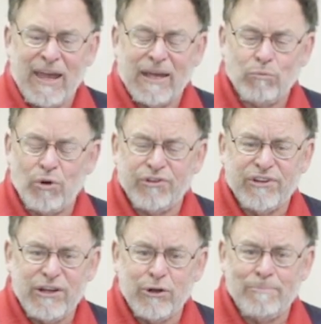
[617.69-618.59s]
and we'll
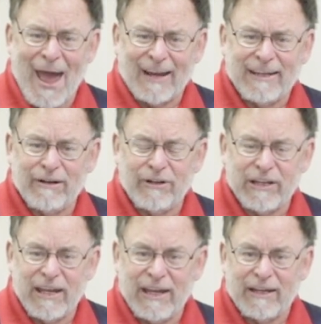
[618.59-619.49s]
see you back here
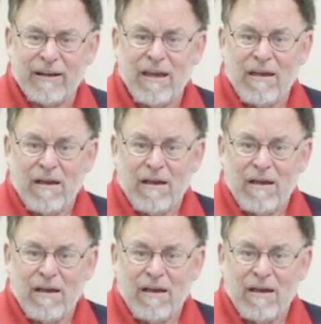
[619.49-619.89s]
again